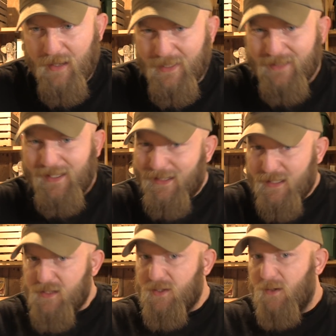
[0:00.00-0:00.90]
I'm not that
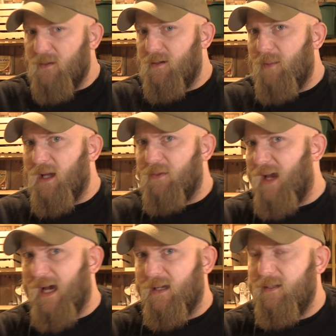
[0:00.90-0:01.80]
concerned about
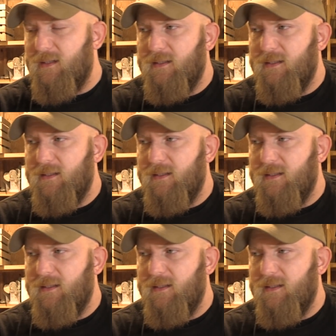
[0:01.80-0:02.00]
that.